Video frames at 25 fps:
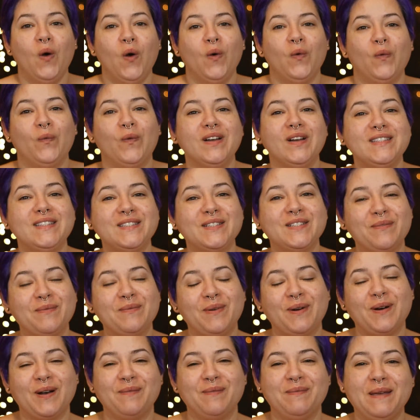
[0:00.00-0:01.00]
What's up,
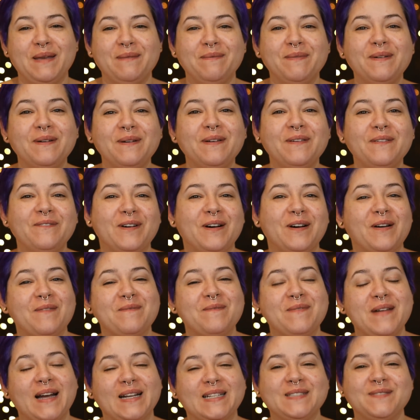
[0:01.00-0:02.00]
party people? Welcome
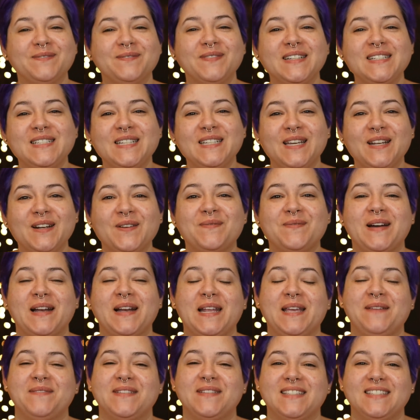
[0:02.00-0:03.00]
back to my channel. My name
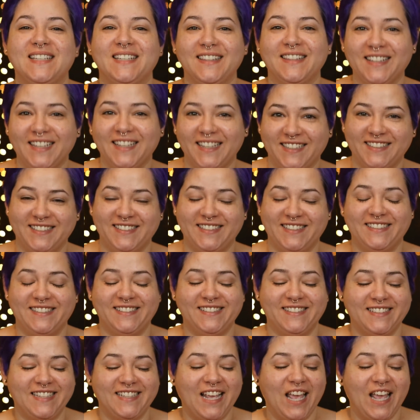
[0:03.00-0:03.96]
is Alexis.